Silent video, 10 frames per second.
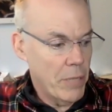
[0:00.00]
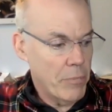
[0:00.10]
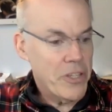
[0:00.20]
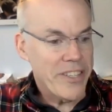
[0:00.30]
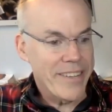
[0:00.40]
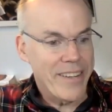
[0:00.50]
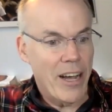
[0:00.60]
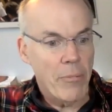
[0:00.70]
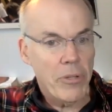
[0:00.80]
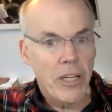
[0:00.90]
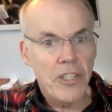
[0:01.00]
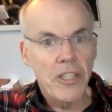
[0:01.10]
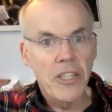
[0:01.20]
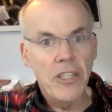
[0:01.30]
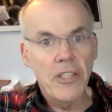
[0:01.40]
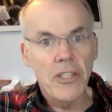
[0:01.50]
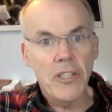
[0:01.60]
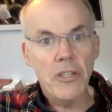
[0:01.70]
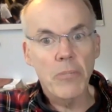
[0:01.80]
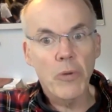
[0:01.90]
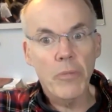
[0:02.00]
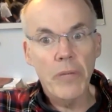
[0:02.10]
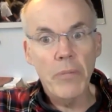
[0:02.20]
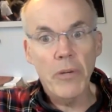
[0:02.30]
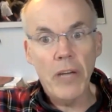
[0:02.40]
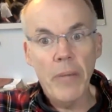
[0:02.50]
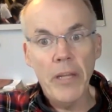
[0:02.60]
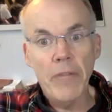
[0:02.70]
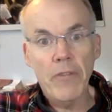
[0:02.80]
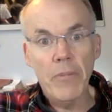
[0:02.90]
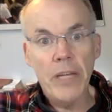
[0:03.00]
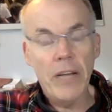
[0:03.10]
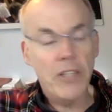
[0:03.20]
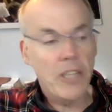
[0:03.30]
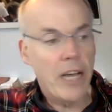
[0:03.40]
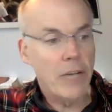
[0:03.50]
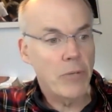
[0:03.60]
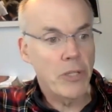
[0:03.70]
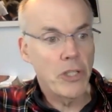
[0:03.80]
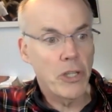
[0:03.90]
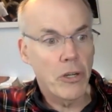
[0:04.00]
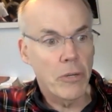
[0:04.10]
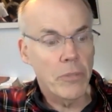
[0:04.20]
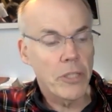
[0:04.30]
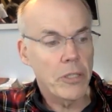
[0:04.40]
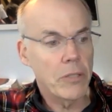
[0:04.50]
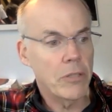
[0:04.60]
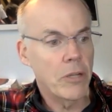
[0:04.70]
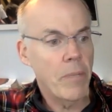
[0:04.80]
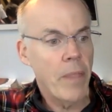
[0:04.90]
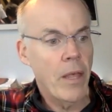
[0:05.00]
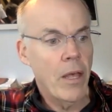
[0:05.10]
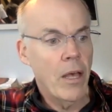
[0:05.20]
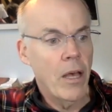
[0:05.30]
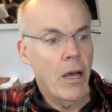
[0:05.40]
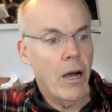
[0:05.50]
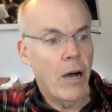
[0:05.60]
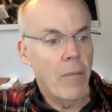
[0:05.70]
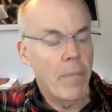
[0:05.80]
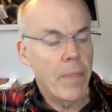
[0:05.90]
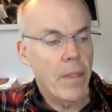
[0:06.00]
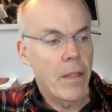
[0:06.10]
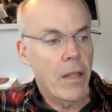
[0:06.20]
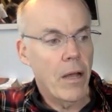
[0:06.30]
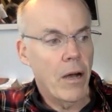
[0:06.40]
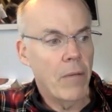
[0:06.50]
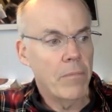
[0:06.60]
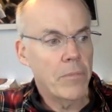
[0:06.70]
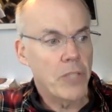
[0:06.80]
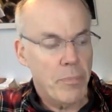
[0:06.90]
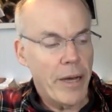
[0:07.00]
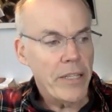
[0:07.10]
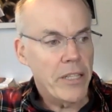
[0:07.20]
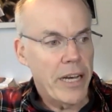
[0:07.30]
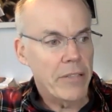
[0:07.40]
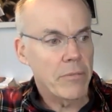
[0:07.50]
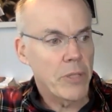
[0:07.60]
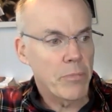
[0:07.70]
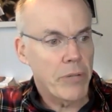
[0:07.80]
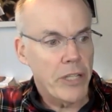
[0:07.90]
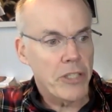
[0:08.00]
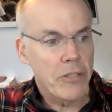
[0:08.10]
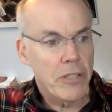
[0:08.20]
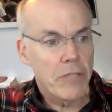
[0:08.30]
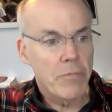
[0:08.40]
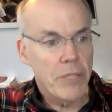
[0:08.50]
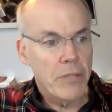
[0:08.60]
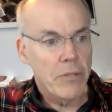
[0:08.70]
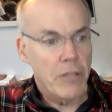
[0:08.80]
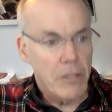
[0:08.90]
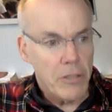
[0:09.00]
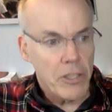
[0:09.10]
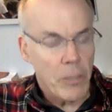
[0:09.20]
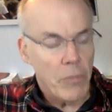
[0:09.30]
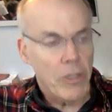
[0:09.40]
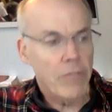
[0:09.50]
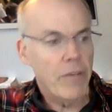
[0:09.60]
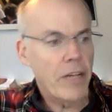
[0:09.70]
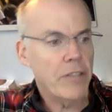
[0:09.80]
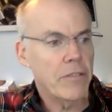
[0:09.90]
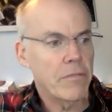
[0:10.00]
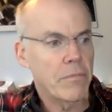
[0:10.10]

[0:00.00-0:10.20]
prison complex needs is some more people coming in from the outside with germs, you know. Despite that, the pressure has been somewhat effective.